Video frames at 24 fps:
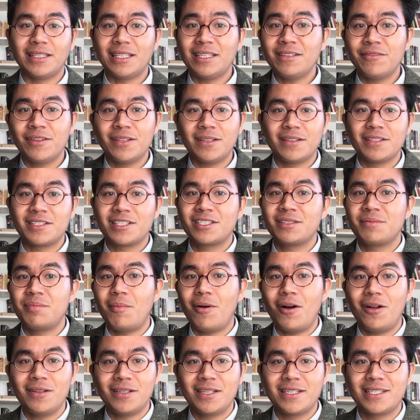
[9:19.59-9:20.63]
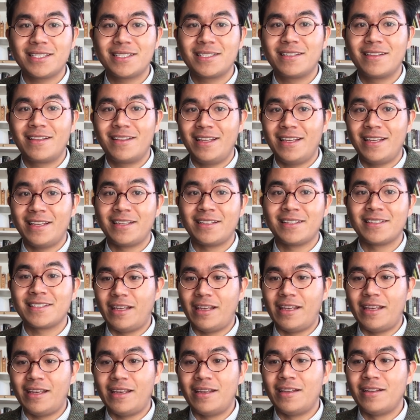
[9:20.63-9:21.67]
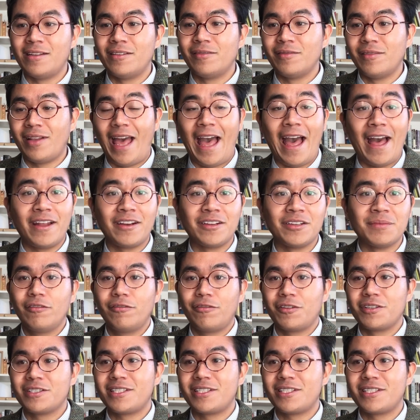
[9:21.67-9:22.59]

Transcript: even the smallest things in atom? For